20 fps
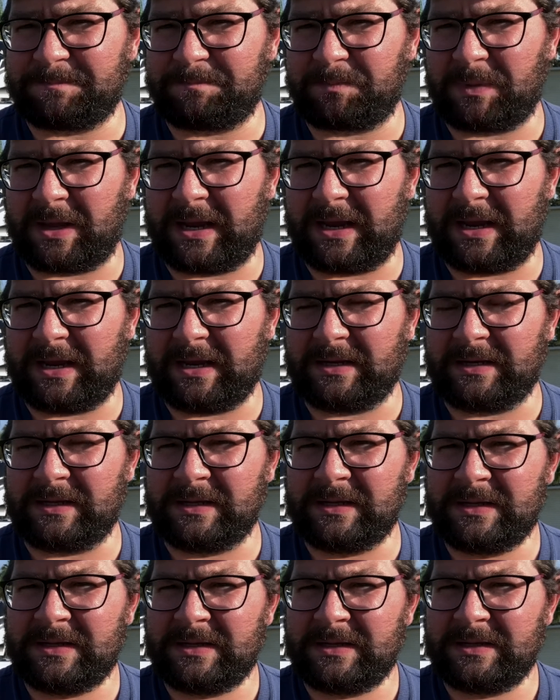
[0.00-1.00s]
and
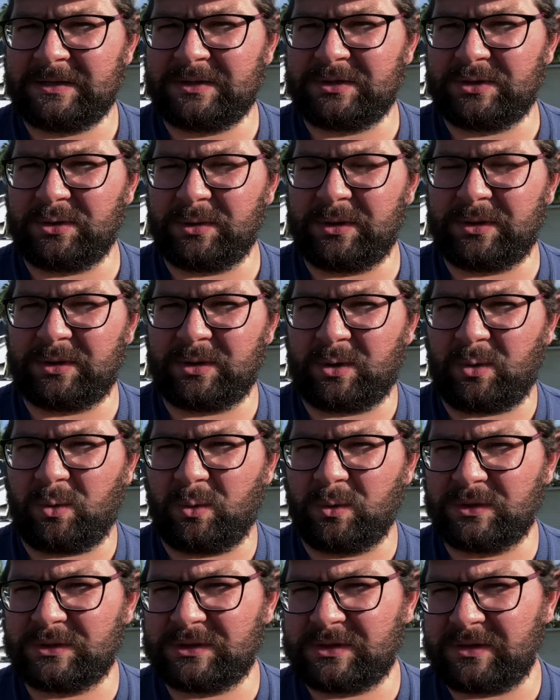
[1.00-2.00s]
during the
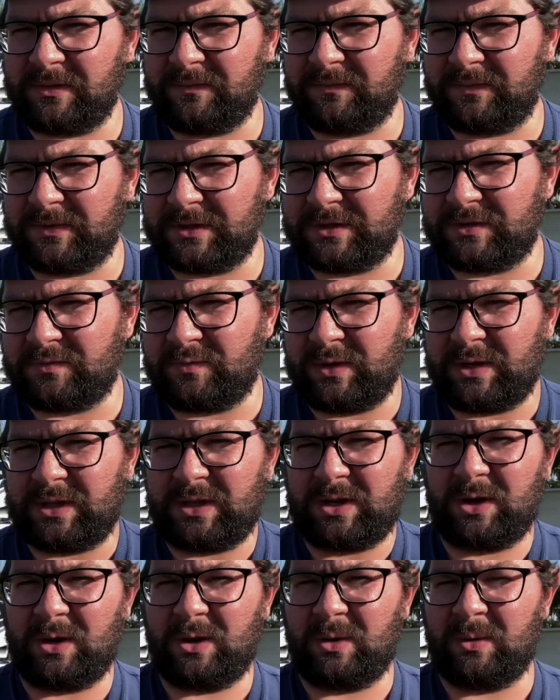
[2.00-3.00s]
course of this
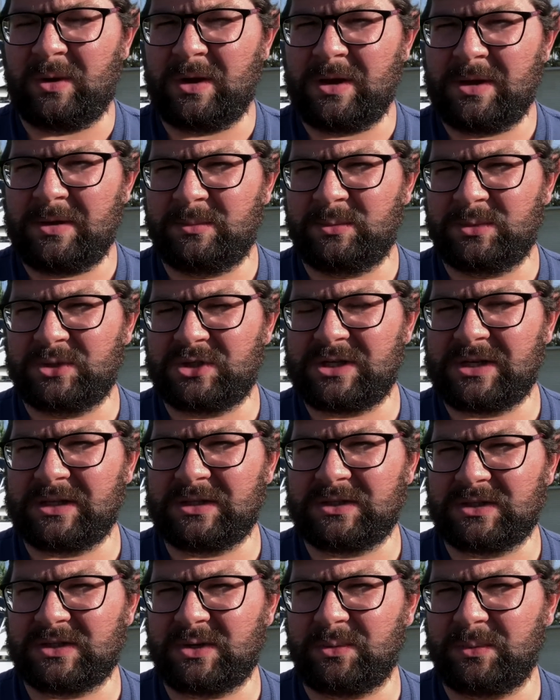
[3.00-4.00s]
video,
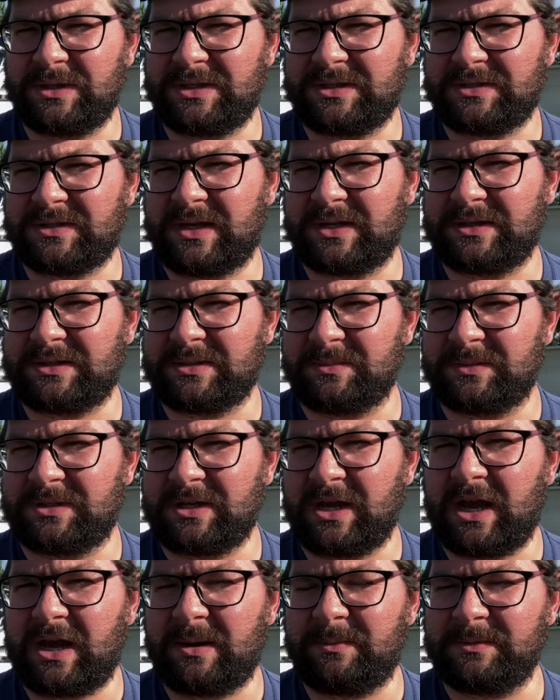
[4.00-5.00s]
Michelle is going to take some
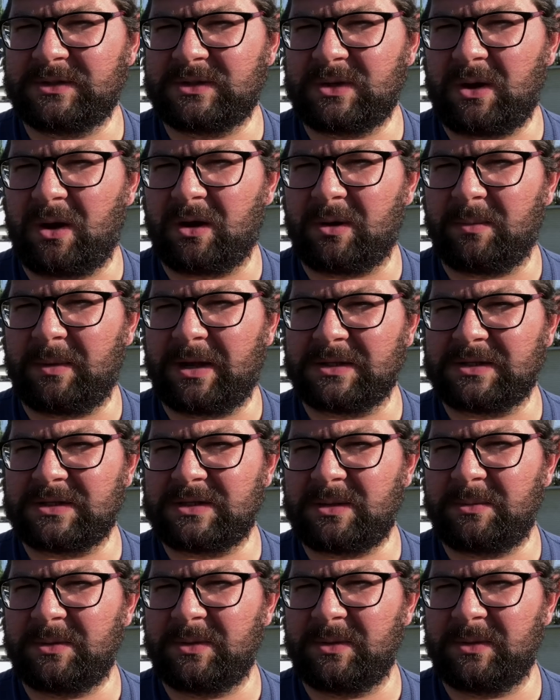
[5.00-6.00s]
time and talk about
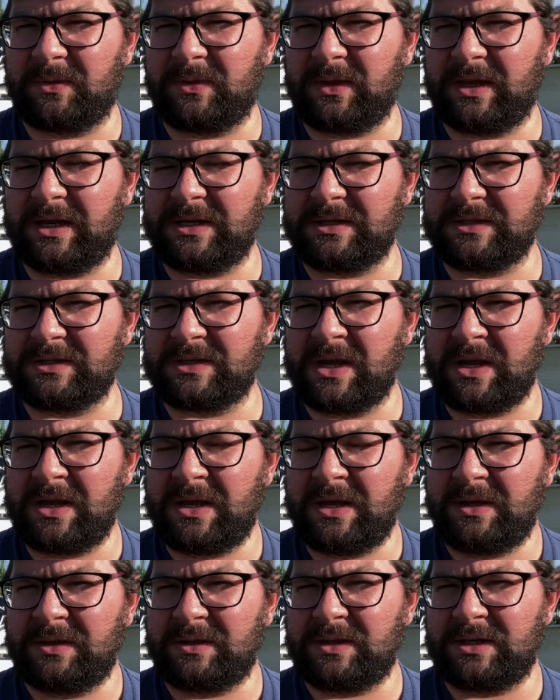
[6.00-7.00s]
some of the things
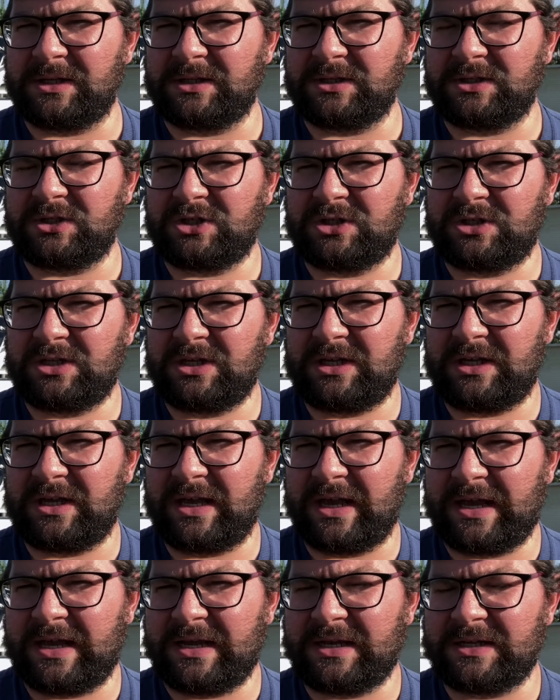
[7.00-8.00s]
that she
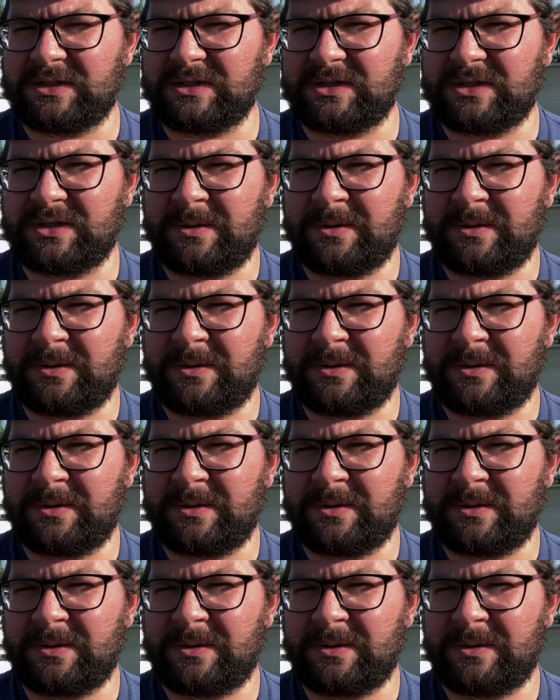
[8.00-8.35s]
has